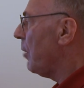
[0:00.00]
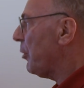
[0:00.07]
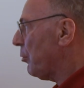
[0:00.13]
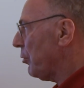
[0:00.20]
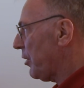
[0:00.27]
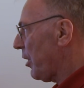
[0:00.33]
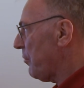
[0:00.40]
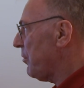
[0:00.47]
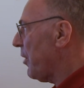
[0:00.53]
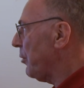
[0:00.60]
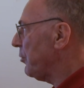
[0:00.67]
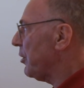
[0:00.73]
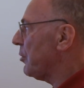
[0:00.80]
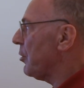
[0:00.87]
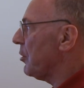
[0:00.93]
We could have
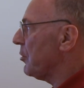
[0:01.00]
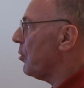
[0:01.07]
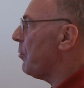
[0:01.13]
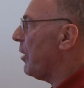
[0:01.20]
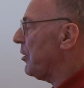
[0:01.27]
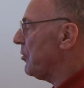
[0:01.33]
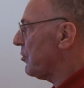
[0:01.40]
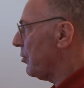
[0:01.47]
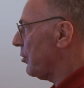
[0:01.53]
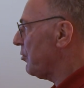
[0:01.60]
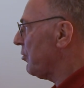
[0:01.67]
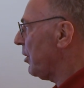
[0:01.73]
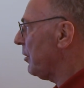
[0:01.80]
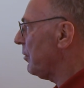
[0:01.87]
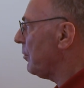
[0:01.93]
found it also by
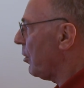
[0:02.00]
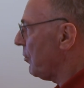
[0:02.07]
searching,